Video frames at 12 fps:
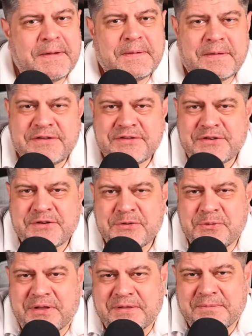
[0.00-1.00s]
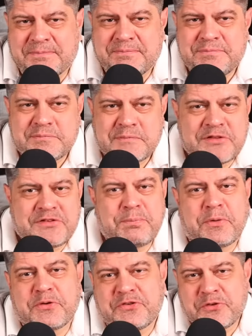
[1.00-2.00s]
This is a good one. It's a
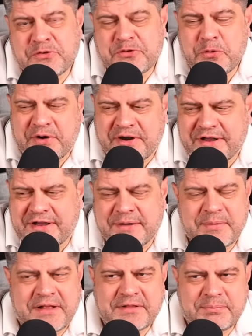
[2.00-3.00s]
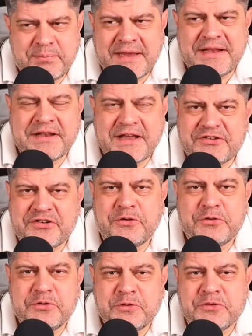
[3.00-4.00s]
personal story, kind of, that made national
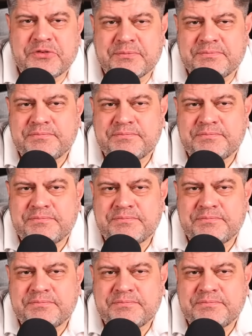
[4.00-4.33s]
news.